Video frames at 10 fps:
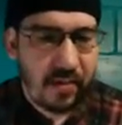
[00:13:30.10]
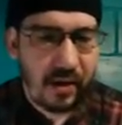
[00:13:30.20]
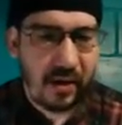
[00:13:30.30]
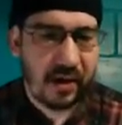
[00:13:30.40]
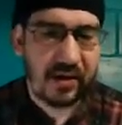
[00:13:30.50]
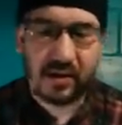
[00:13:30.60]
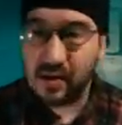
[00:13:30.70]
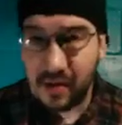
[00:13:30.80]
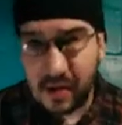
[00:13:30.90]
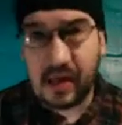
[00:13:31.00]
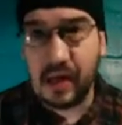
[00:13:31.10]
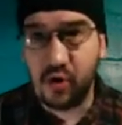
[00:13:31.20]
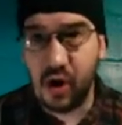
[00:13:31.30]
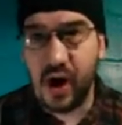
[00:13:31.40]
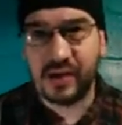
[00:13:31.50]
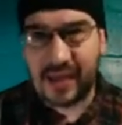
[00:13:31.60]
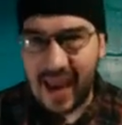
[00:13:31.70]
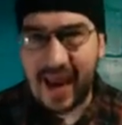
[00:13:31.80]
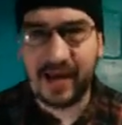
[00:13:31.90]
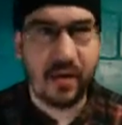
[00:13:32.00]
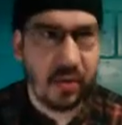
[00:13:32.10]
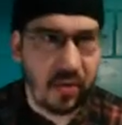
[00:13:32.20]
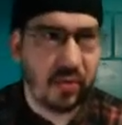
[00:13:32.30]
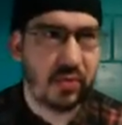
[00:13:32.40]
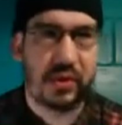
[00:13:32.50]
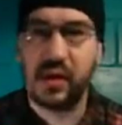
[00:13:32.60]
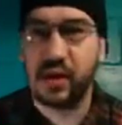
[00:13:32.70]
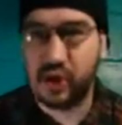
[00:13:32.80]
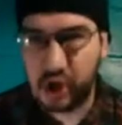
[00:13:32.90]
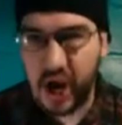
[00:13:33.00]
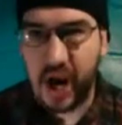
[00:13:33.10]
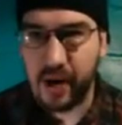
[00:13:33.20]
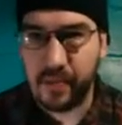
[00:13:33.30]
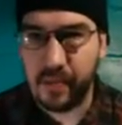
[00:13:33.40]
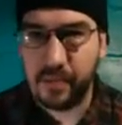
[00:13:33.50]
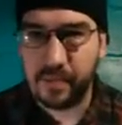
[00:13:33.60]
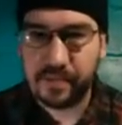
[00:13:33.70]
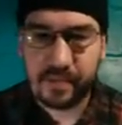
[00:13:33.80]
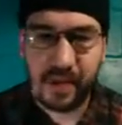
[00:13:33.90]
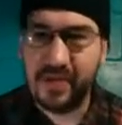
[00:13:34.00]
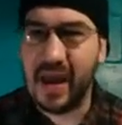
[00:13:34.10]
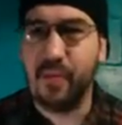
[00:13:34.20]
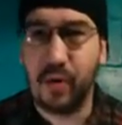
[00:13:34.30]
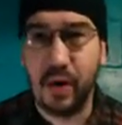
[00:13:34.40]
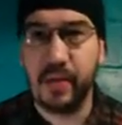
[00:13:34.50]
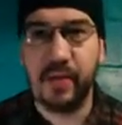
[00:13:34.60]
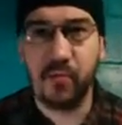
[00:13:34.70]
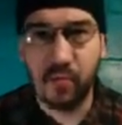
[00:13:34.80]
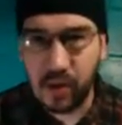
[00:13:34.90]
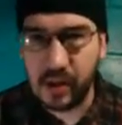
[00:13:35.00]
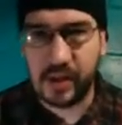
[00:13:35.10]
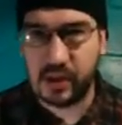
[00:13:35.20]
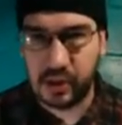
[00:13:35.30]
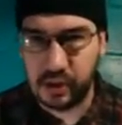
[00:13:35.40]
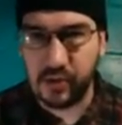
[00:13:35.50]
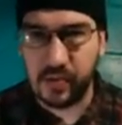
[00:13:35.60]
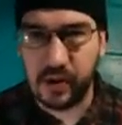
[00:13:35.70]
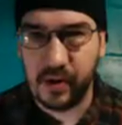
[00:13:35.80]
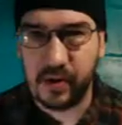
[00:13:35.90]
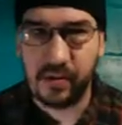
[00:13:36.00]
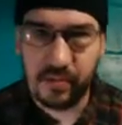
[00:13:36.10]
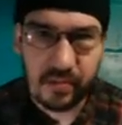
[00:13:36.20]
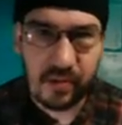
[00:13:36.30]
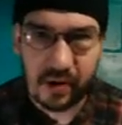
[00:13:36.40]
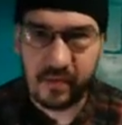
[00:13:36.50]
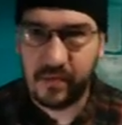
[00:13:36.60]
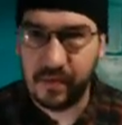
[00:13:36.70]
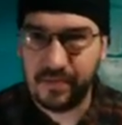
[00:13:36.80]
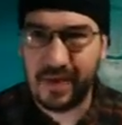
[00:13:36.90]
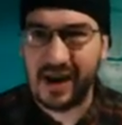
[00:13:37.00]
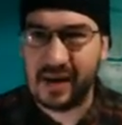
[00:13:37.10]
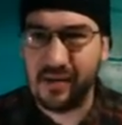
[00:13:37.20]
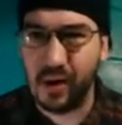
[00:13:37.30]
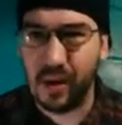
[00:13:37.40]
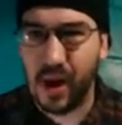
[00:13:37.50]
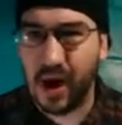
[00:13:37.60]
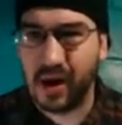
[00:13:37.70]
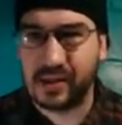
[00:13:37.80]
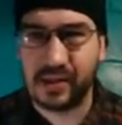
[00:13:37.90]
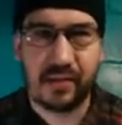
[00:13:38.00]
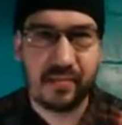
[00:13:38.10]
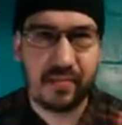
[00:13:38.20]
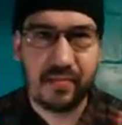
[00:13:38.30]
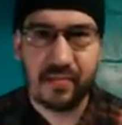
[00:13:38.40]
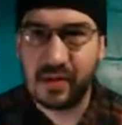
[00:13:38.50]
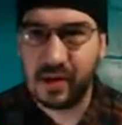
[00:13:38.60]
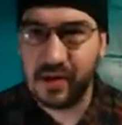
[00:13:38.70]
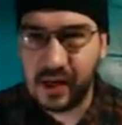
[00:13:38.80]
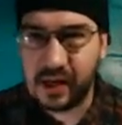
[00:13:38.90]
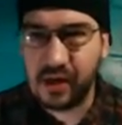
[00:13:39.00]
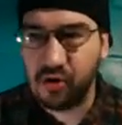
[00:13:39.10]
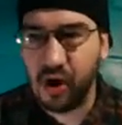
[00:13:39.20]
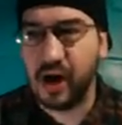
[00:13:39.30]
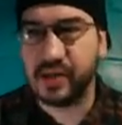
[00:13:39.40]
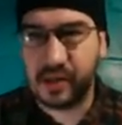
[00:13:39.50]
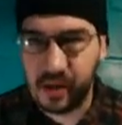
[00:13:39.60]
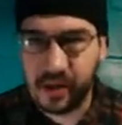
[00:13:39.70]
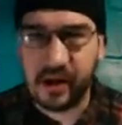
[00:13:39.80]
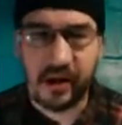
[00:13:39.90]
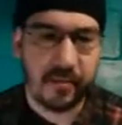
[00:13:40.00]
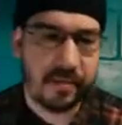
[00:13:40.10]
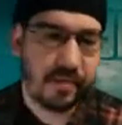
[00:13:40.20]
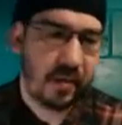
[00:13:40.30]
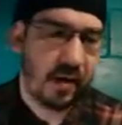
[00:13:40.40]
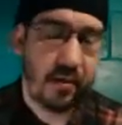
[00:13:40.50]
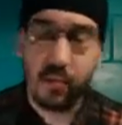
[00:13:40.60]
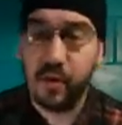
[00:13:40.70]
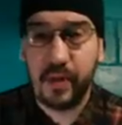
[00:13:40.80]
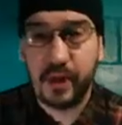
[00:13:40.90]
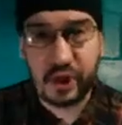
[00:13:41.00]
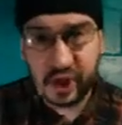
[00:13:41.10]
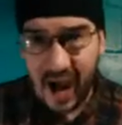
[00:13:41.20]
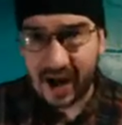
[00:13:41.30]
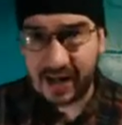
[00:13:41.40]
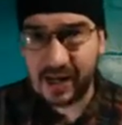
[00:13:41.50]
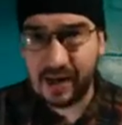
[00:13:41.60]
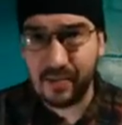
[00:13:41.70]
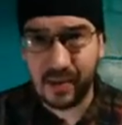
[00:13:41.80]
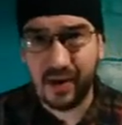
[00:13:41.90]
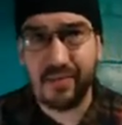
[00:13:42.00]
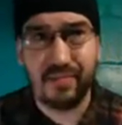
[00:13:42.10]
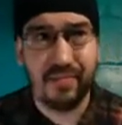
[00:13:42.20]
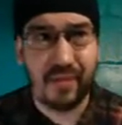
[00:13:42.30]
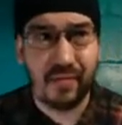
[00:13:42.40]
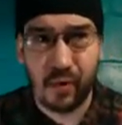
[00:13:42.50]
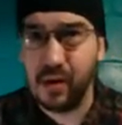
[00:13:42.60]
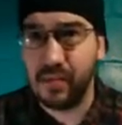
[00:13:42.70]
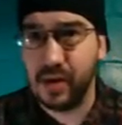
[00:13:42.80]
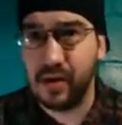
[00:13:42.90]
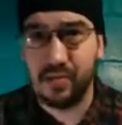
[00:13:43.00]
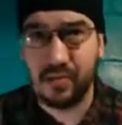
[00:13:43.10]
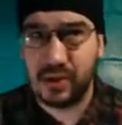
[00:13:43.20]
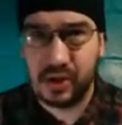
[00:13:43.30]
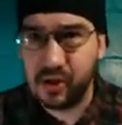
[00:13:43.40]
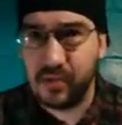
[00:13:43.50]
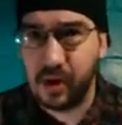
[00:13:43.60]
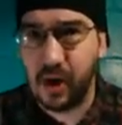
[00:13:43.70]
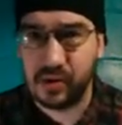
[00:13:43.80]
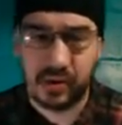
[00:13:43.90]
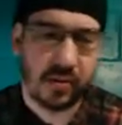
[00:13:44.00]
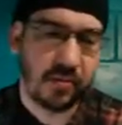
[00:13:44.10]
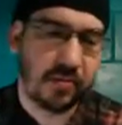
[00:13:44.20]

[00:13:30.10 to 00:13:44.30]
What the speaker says: Because Nikki Cross had to lose to the champ. That would have been really stupid if Becky would have lost to Nikki Cross clean. Would have been shocking, but would have been stupid also.